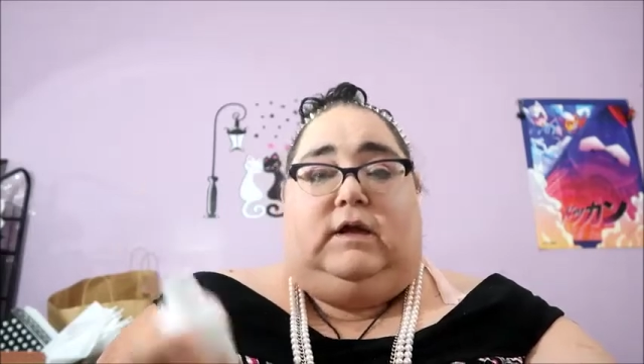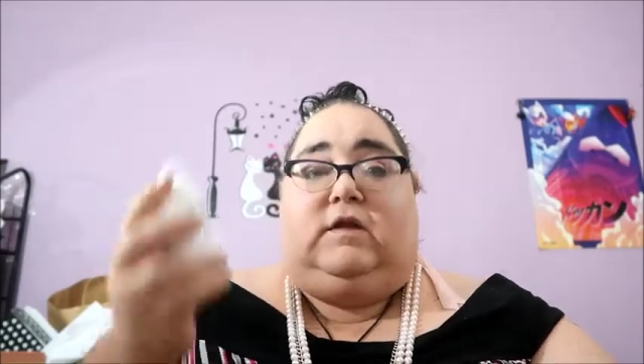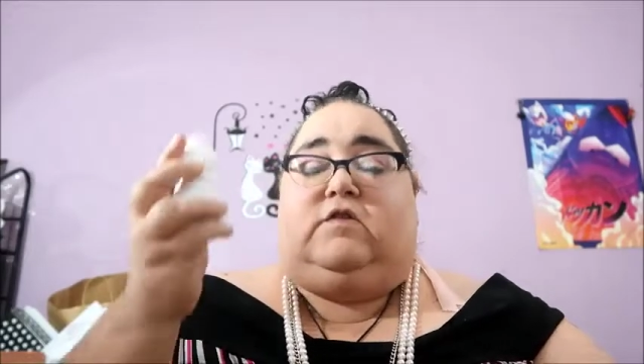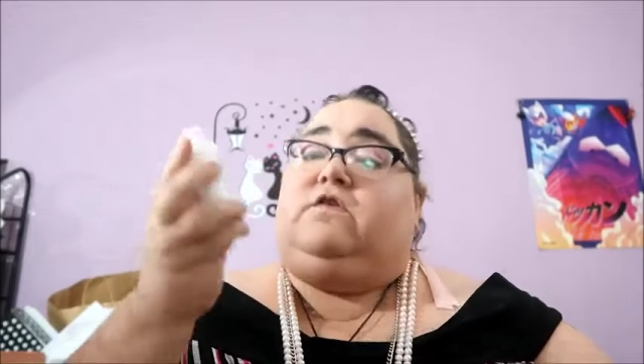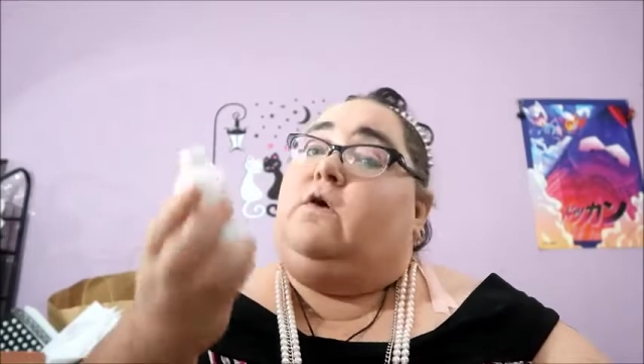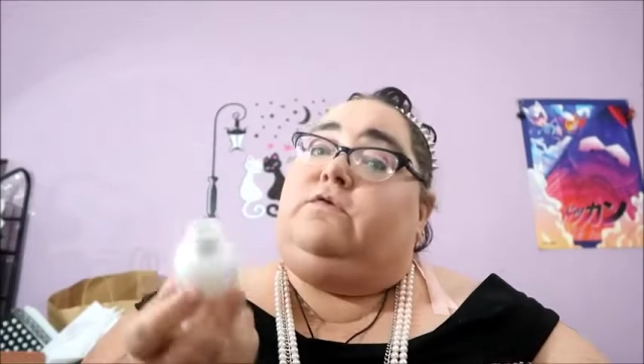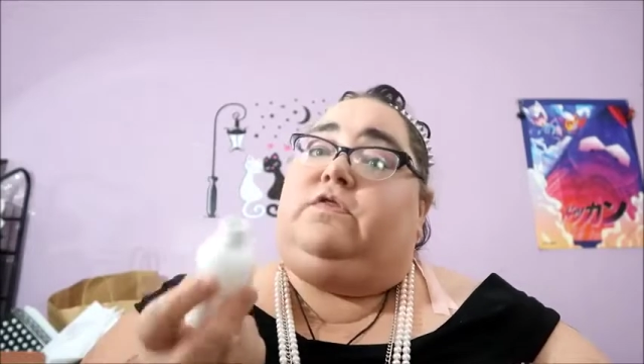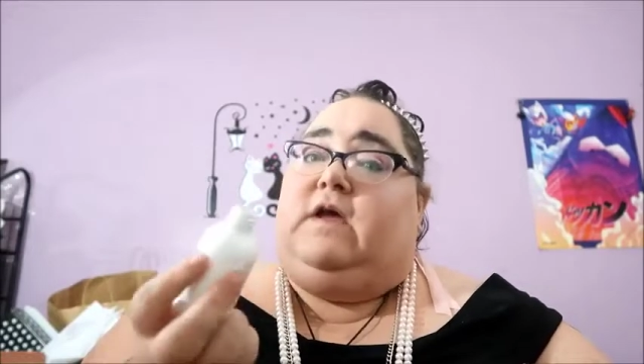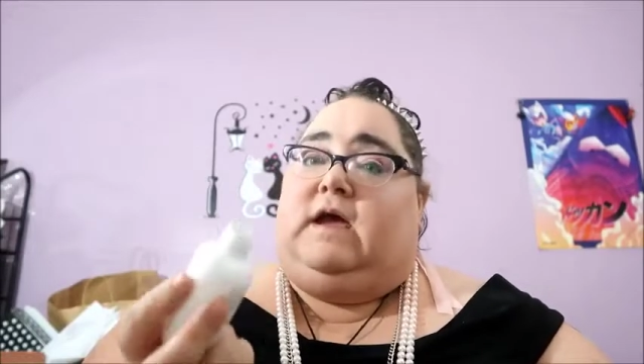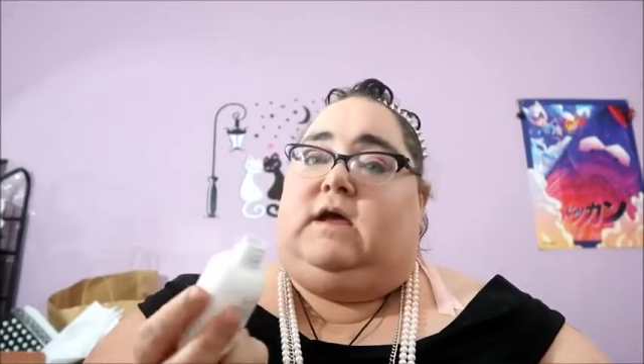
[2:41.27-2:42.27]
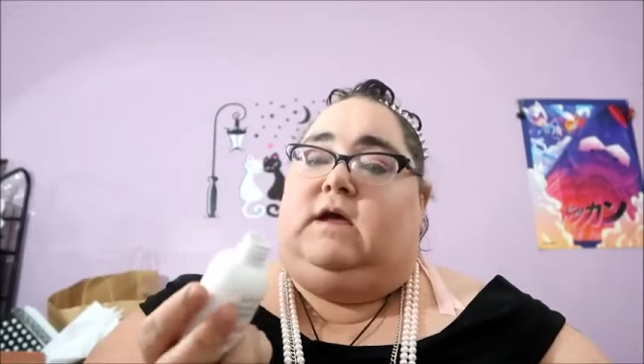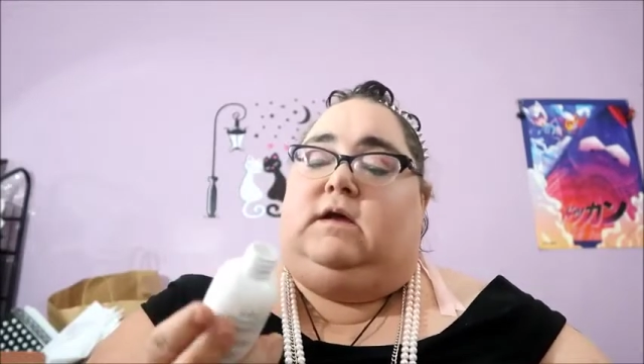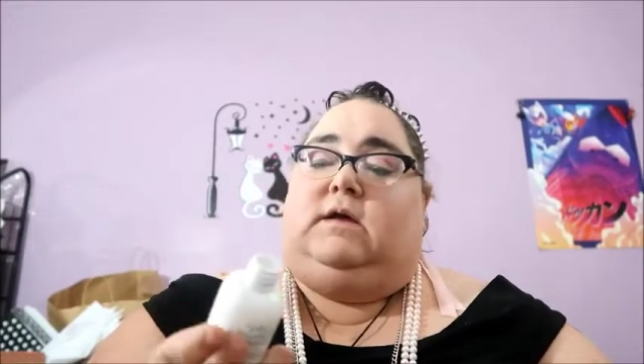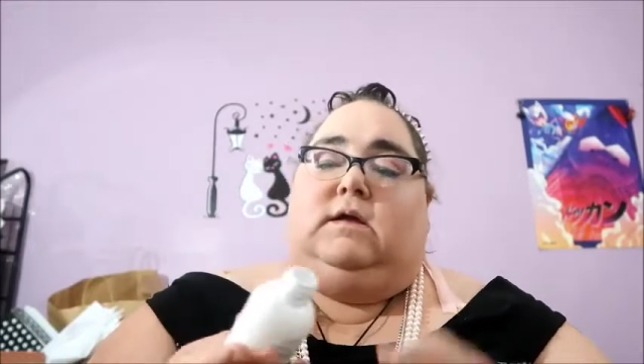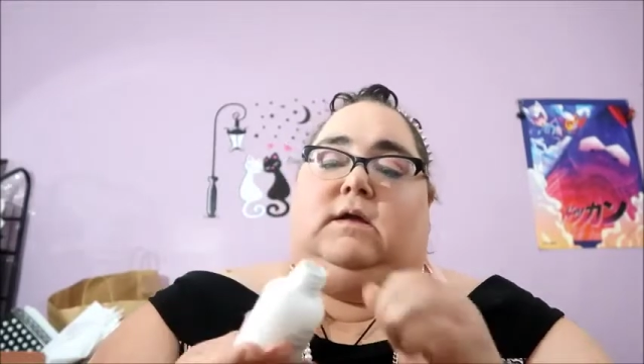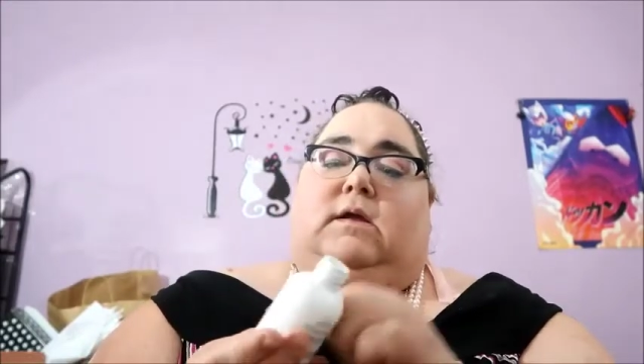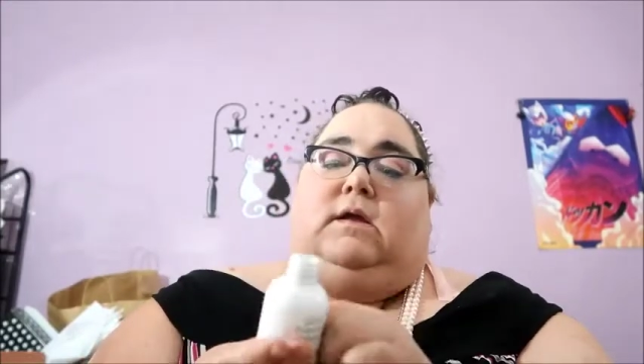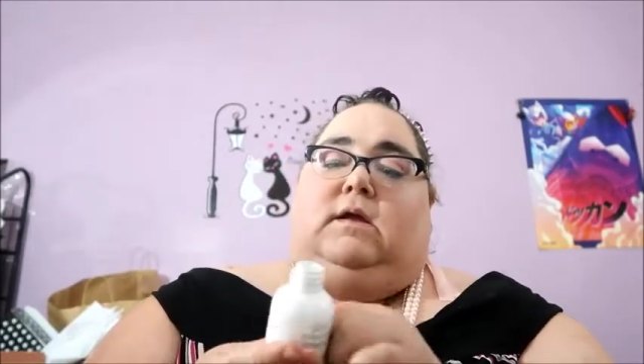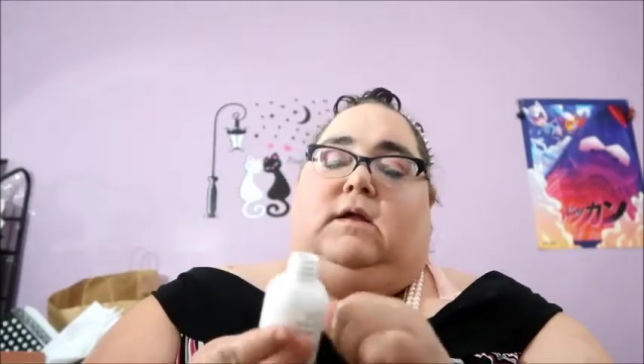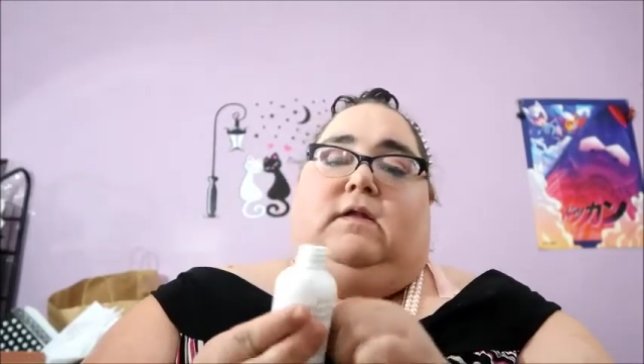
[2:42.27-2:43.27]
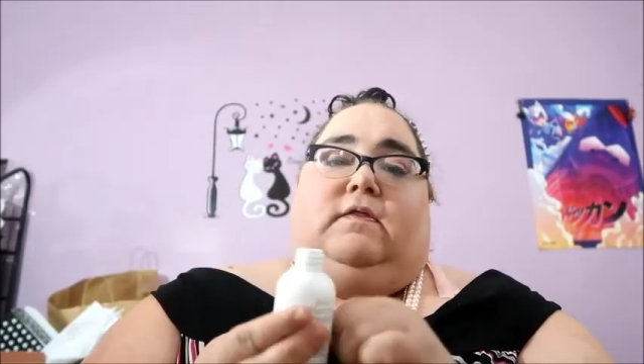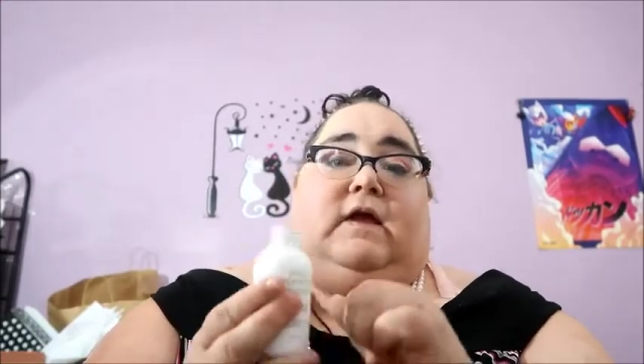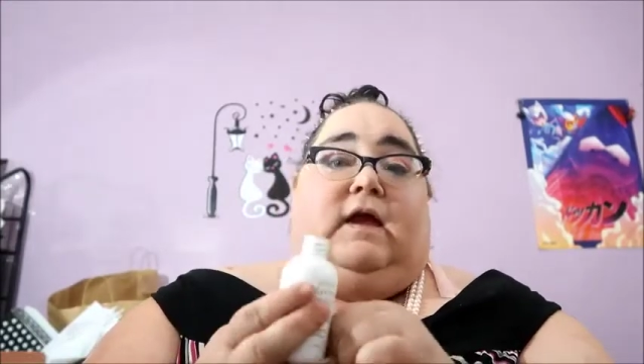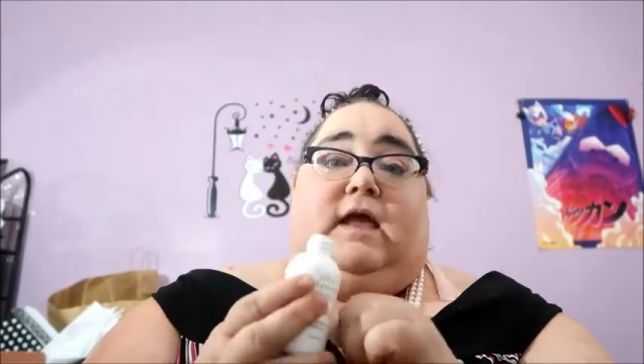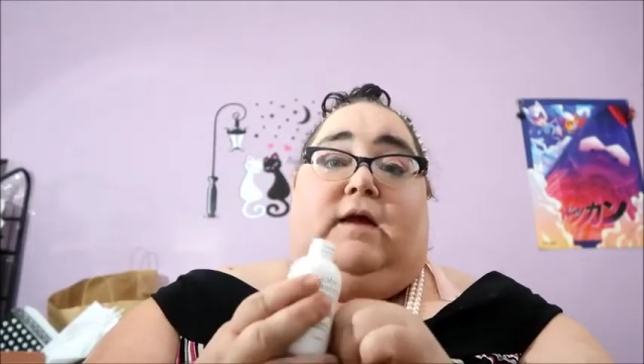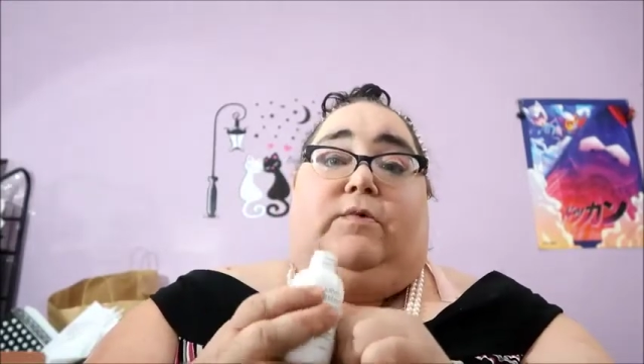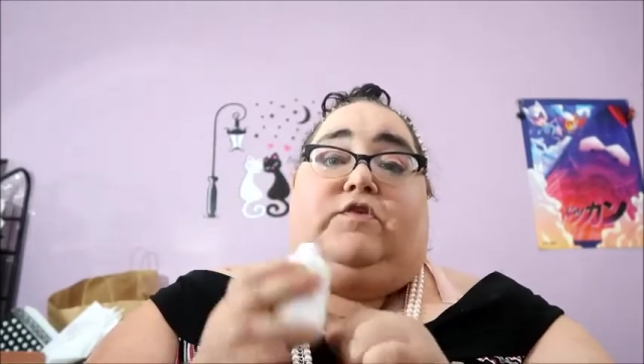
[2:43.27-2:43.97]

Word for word: It's so thick that I can't,